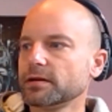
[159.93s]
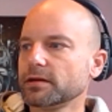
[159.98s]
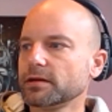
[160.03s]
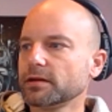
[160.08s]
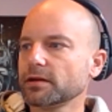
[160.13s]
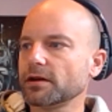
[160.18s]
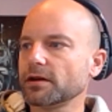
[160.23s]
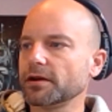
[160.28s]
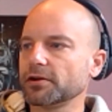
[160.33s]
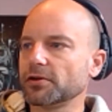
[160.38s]

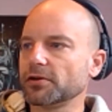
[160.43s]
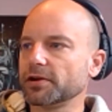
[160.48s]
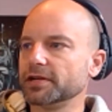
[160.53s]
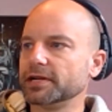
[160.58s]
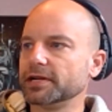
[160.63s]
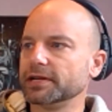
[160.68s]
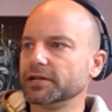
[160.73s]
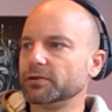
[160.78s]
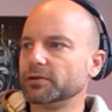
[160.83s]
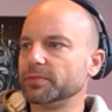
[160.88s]
kind of got
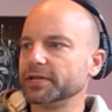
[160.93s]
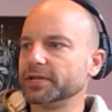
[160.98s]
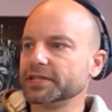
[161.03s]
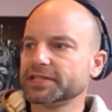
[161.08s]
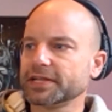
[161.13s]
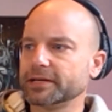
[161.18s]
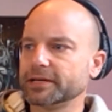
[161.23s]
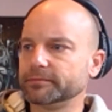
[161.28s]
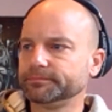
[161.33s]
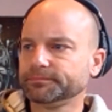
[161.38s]
a little bit
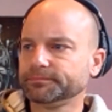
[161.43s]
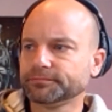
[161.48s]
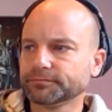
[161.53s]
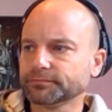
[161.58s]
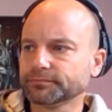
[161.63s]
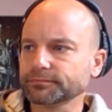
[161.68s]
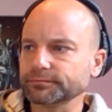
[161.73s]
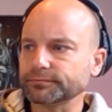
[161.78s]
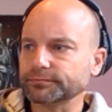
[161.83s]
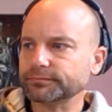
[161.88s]
into
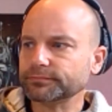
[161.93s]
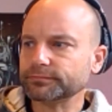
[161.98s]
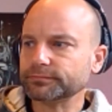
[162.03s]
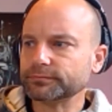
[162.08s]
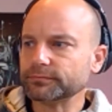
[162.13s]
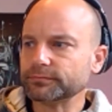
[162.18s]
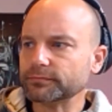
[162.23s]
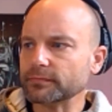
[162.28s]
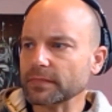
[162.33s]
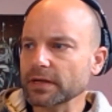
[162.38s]

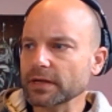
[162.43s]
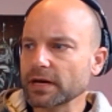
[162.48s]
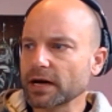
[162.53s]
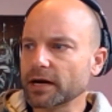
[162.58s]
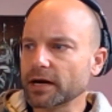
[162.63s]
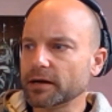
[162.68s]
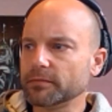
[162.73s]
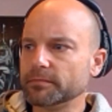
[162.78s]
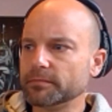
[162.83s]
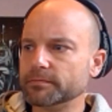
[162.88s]

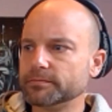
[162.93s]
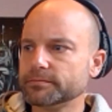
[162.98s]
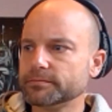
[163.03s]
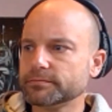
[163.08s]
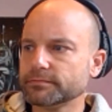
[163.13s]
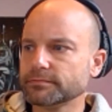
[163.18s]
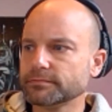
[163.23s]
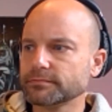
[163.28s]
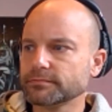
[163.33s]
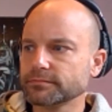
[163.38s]
um,
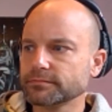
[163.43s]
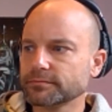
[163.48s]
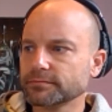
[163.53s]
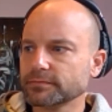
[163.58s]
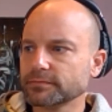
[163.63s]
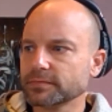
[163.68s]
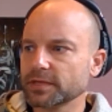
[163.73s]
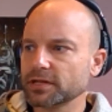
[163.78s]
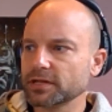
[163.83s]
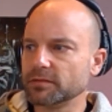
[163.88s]

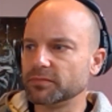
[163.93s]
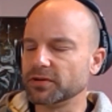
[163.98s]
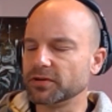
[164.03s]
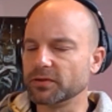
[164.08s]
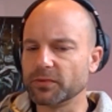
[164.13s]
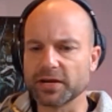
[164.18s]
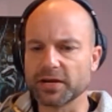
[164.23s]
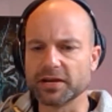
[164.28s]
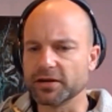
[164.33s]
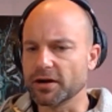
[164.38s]

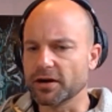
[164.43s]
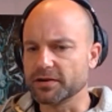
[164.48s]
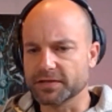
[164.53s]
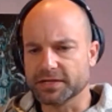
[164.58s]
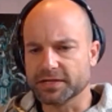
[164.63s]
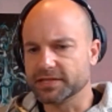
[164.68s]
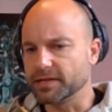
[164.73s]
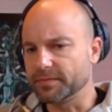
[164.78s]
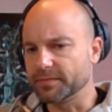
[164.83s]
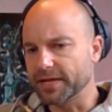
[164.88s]
computer. We can go
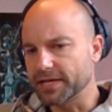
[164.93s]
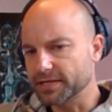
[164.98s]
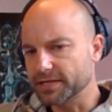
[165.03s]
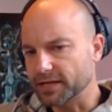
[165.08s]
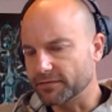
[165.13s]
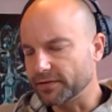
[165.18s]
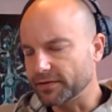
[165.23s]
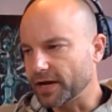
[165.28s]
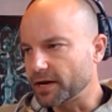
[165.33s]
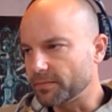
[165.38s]
into some of that
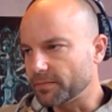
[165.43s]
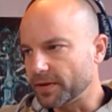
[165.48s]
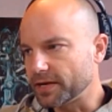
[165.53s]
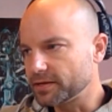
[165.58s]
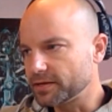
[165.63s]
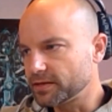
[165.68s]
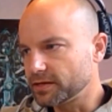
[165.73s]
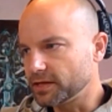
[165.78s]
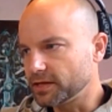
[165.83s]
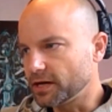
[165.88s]
stuff later, but
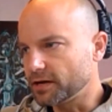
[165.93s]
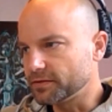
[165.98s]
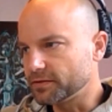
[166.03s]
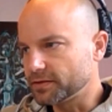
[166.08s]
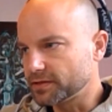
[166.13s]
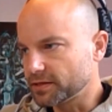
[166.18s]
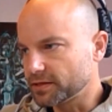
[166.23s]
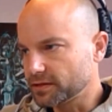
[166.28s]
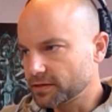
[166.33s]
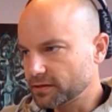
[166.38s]

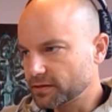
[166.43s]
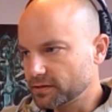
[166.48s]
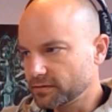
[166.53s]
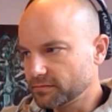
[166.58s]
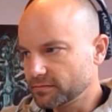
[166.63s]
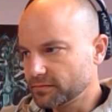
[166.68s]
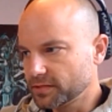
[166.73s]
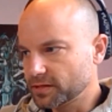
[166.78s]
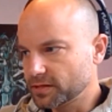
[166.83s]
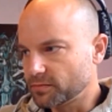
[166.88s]

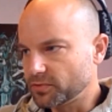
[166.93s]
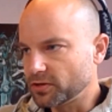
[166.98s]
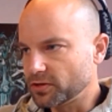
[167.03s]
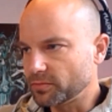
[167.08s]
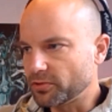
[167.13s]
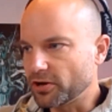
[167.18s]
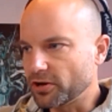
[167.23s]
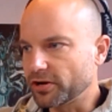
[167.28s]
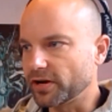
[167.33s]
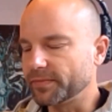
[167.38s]
computer
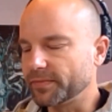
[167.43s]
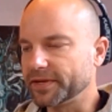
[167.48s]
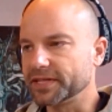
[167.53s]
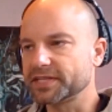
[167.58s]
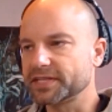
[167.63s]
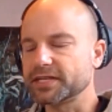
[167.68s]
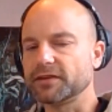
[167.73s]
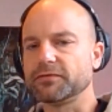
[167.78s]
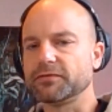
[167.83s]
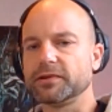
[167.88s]
programming
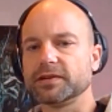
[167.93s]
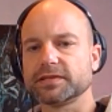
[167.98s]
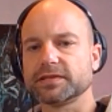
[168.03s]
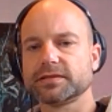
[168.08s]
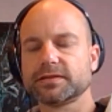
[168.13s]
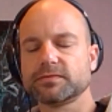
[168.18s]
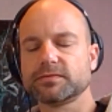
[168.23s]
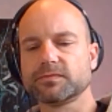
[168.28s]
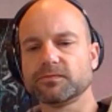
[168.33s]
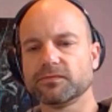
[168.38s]
and stuff when I
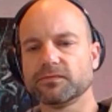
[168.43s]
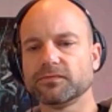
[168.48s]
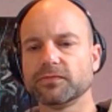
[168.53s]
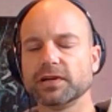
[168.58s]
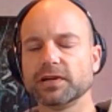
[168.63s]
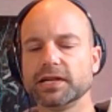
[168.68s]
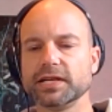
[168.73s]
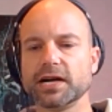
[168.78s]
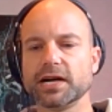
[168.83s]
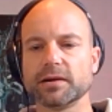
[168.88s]
was
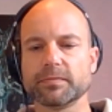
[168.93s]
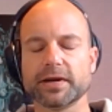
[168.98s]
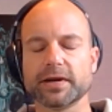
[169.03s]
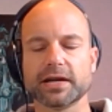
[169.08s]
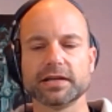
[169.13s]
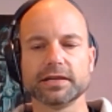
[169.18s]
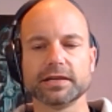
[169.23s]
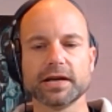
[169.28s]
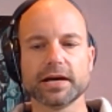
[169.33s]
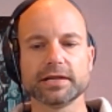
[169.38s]
really young,
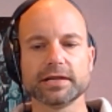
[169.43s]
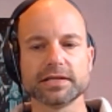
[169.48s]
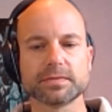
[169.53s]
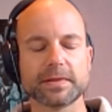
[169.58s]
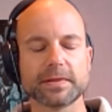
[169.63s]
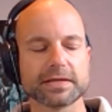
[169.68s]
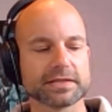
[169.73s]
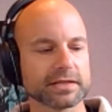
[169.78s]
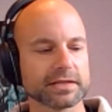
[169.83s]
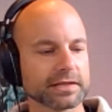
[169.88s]
back in the 80s,
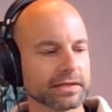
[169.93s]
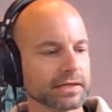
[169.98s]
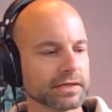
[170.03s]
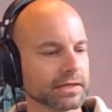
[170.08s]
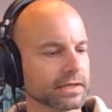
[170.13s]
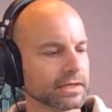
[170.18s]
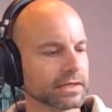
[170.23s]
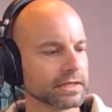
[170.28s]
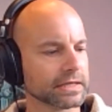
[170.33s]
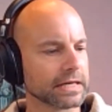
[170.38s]
basically,
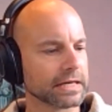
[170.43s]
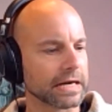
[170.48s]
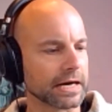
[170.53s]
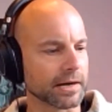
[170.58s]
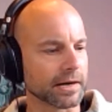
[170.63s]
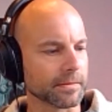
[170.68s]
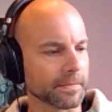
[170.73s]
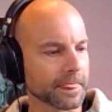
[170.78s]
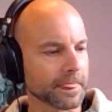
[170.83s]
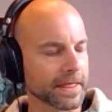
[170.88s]

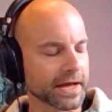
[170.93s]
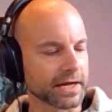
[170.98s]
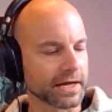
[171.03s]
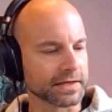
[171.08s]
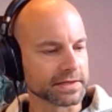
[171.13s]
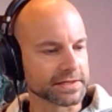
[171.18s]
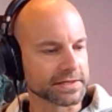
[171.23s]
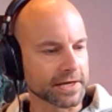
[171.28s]
and